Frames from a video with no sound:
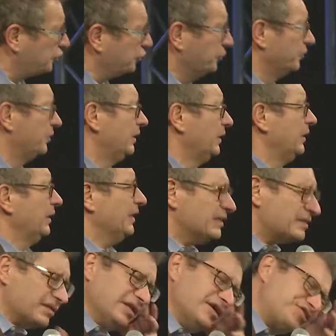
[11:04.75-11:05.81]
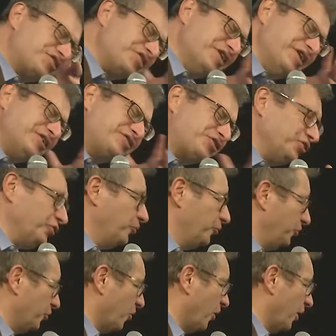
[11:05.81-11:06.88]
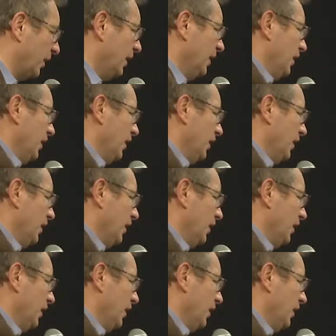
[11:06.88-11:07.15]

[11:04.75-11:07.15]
you, he's listening to you, your